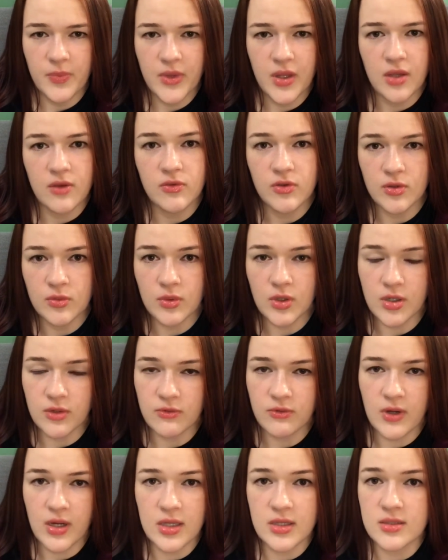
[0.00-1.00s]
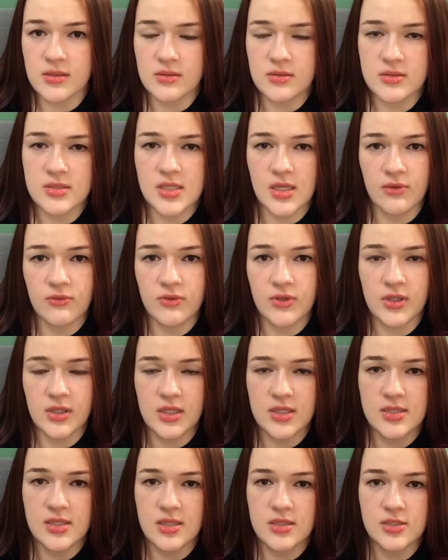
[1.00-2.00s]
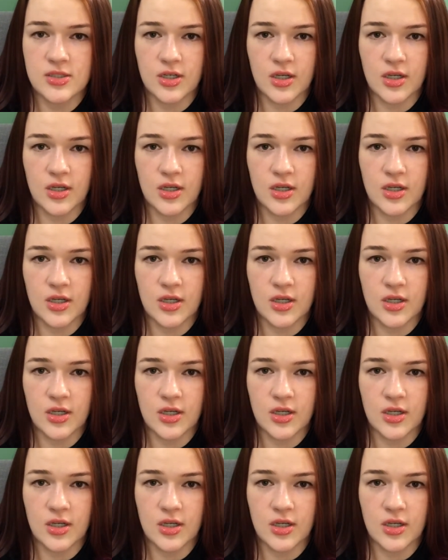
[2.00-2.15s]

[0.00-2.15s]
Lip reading: If you want to find something that says